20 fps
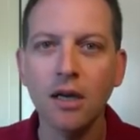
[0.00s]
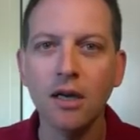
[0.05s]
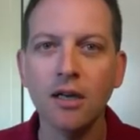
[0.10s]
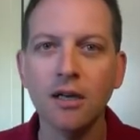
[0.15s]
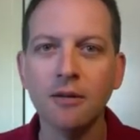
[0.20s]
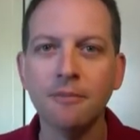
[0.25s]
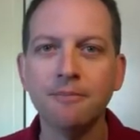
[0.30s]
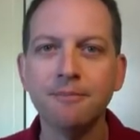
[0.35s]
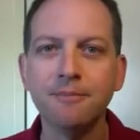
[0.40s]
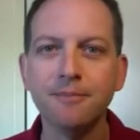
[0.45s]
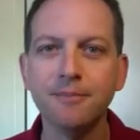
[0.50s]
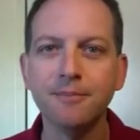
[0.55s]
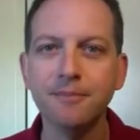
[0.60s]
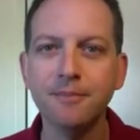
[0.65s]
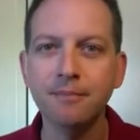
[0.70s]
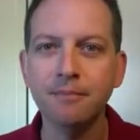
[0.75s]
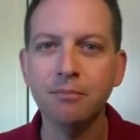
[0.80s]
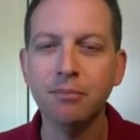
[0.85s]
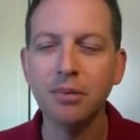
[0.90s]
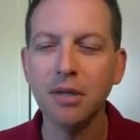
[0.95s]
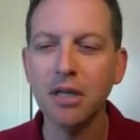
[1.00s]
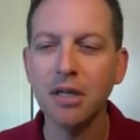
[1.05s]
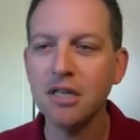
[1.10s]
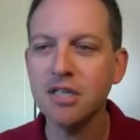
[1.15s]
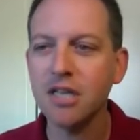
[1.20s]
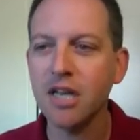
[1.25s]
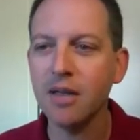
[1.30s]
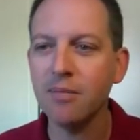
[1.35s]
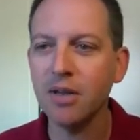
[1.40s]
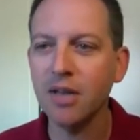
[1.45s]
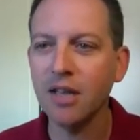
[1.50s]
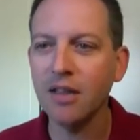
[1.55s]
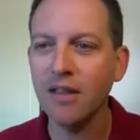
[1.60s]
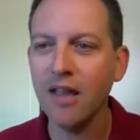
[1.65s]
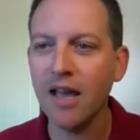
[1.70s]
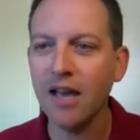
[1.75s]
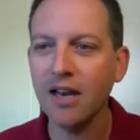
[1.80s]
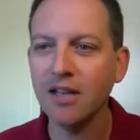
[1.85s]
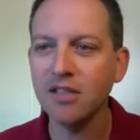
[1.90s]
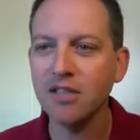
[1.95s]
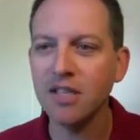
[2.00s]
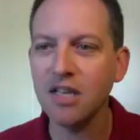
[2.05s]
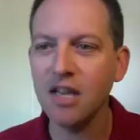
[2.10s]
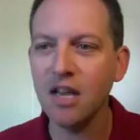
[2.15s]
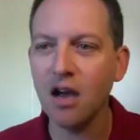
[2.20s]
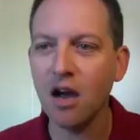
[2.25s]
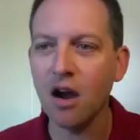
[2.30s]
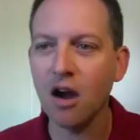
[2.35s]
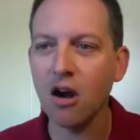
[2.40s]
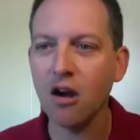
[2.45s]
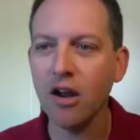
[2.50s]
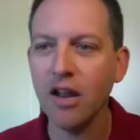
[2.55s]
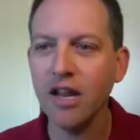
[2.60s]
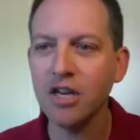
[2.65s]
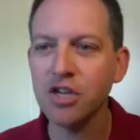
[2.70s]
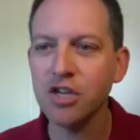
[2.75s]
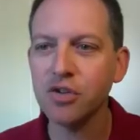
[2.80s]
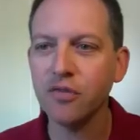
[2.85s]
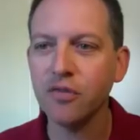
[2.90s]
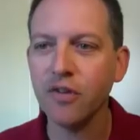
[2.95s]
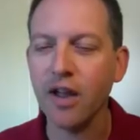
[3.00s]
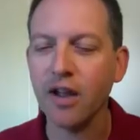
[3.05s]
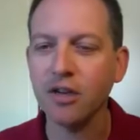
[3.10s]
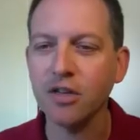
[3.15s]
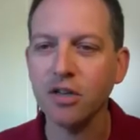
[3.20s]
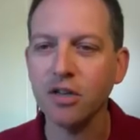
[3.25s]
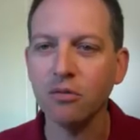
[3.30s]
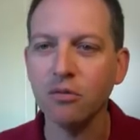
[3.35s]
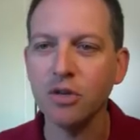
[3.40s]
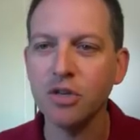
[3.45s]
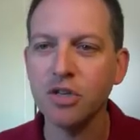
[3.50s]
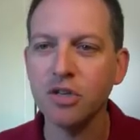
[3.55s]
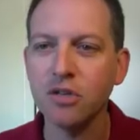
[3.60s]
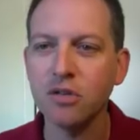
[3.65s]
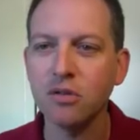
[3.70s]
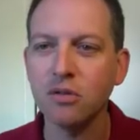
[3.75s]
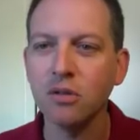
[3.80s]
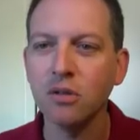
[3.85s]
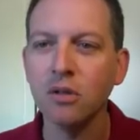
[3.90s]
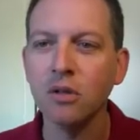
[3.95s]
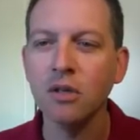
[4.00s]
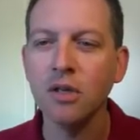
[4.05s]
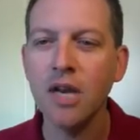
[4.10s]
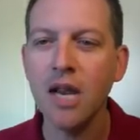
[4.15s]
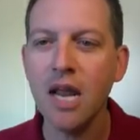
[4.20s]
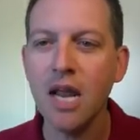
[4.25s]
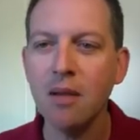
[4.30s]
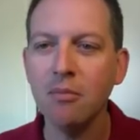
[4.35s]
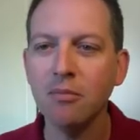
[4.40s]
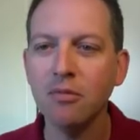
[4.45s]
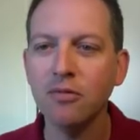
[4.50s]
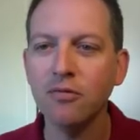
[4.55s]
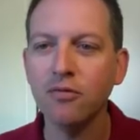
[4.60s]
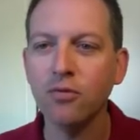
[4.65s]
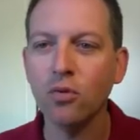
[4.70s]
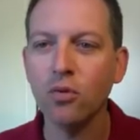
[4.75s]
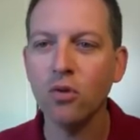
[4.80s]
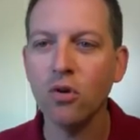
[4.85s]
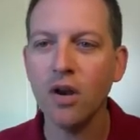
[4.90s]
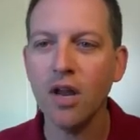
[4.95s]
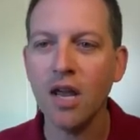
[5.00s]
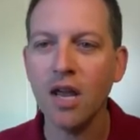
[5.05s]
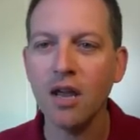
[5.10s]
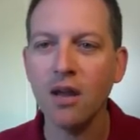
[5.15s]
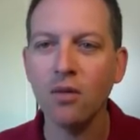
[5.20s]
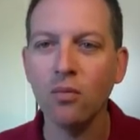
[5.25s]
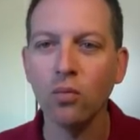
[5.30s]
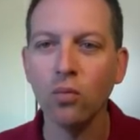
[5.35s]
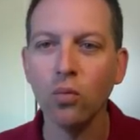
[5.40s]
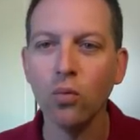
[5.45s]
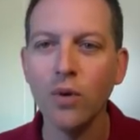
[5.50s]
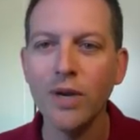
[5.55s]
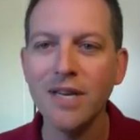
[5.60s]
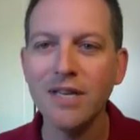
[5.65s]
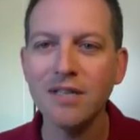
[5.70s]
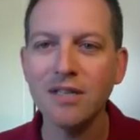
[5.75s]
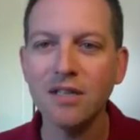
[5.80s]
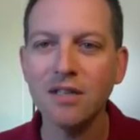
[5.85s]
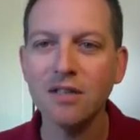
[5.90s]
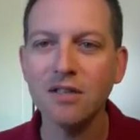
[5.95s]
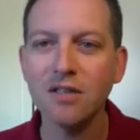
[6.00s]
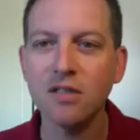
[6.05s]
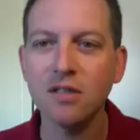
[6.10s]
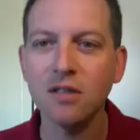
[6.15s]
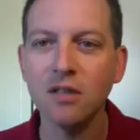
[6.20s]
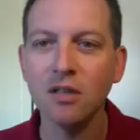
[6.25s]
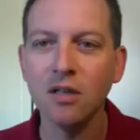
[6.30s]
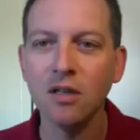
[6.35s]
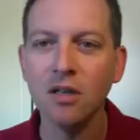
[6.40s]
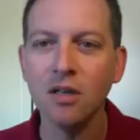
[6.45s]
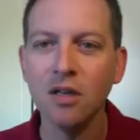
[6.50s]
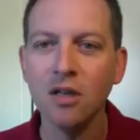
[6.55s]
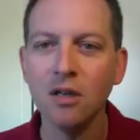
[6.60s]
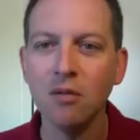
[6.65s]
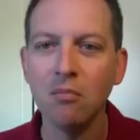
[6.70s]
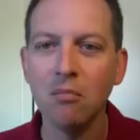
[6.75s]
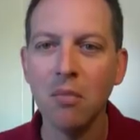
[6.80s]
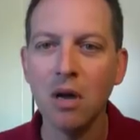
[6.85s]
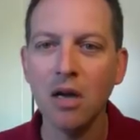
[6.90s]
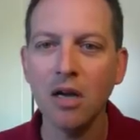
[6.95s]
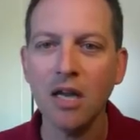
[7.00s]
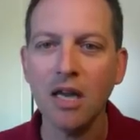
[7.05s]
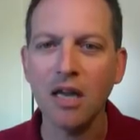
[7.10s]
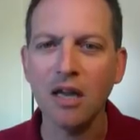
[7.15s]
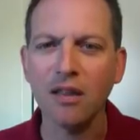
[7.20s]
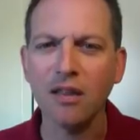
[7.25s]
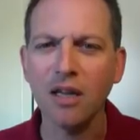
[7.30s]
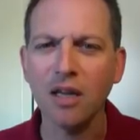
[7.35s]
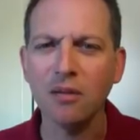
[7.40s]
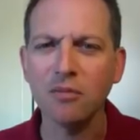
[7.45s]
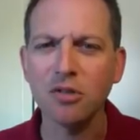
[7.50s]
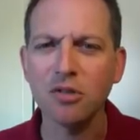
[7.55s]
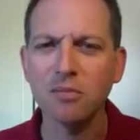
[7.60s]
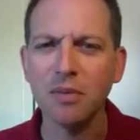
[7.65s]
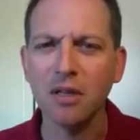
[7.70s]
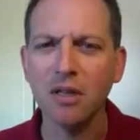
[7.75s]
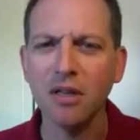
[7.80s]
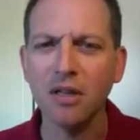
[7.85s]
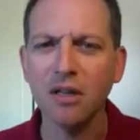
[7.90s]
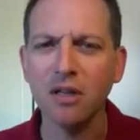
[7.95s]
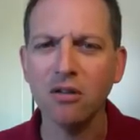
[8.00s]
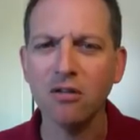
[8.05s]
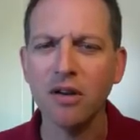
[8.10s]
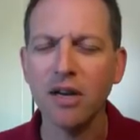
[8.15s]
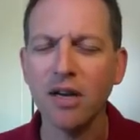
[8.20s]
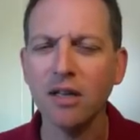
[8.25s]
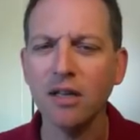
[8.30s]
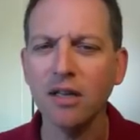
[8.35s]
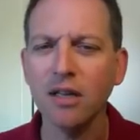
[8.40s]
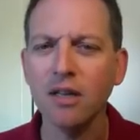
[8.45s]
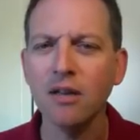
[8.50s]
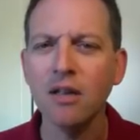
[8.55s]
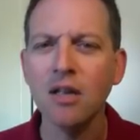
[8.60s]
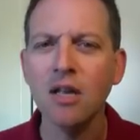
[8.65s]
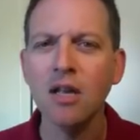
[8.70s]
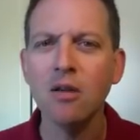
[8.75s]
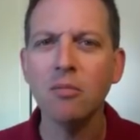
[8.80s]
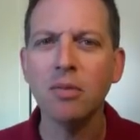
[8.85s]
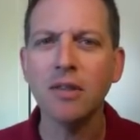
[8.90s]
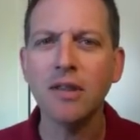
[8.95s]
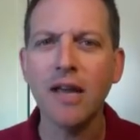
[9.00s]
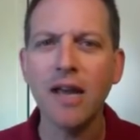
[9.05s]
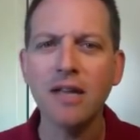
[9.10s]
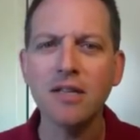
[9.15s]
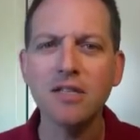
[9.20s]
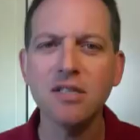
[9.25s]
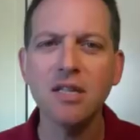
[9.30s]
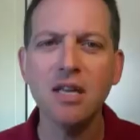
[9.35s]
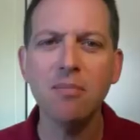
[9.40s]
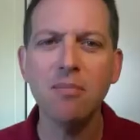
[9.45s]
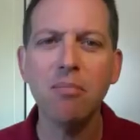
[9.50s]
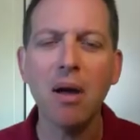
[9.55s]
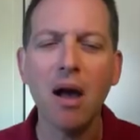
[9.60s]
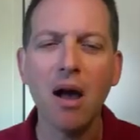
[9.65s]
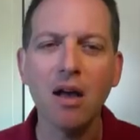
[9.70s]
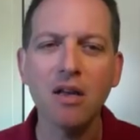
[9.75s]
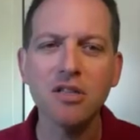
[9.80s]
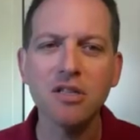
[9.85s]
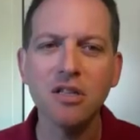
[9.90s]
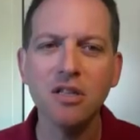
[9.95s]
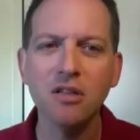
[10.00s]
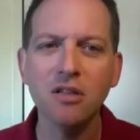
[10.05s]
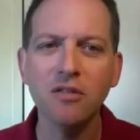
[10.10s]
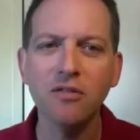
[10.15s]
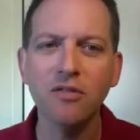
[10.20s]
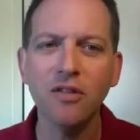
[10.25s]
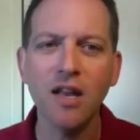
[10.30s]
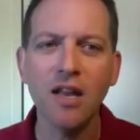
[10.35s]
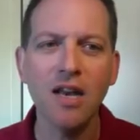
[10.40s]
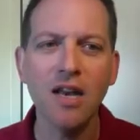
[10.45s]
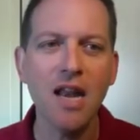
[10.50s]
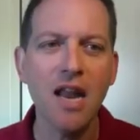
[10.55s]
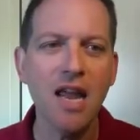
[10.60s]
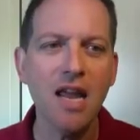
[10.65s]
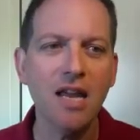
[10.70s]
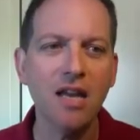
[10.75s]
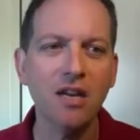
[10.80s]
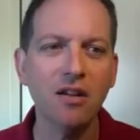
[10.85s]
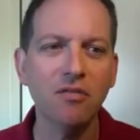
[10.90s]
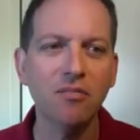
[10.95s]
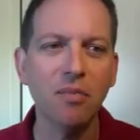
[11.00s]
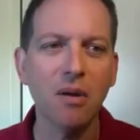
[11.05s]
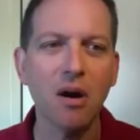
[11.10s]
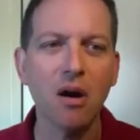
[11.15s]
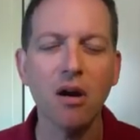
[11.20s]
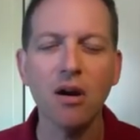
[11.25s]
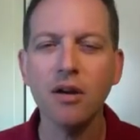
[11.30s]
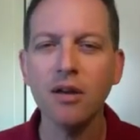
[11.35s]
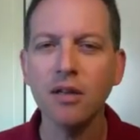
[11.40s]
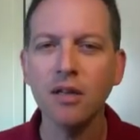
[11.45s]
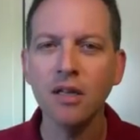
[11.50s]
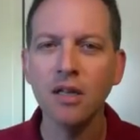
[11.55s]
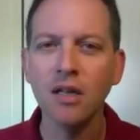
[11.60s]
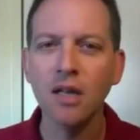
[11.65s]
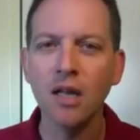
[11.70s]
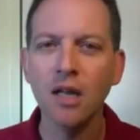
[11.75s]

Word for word: um, blood typing, and that is the Rh factor, which is named for a rhesus monkey. I think I'm spelling it correctly. But that's the positive and negative part